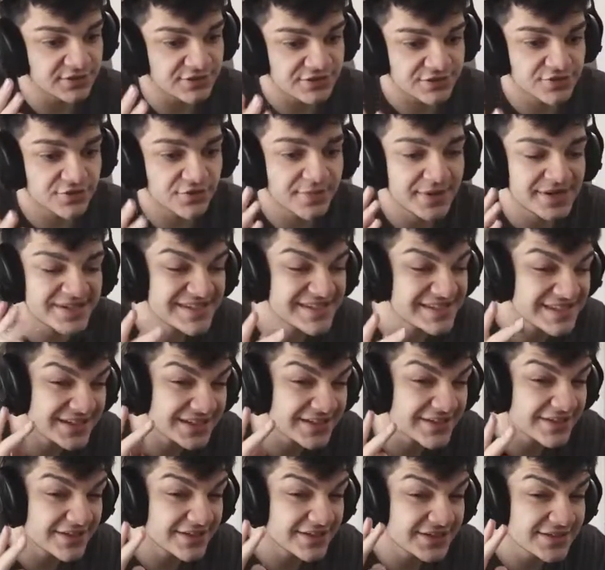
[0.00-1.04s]
So you're basically
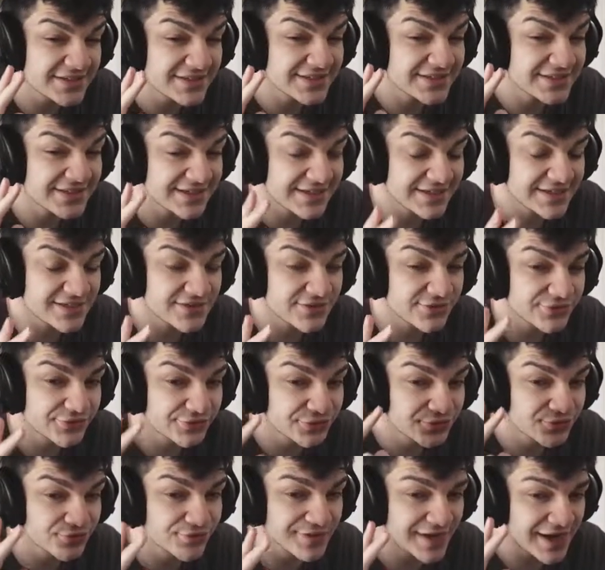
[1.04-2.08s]
going to need to kill
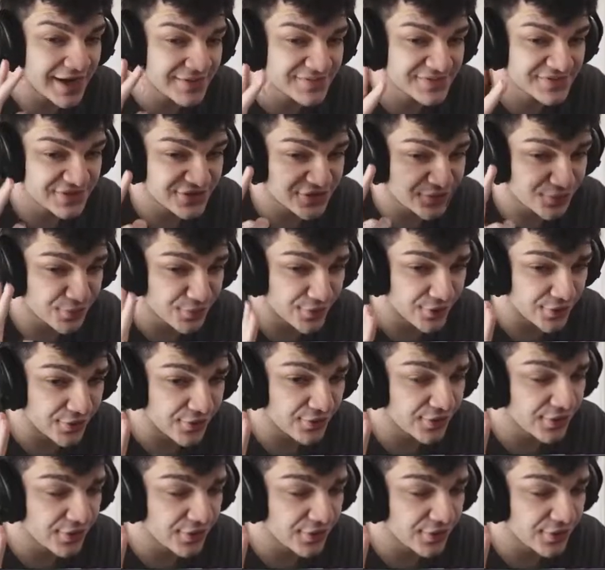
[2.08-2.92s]
2 times in a row.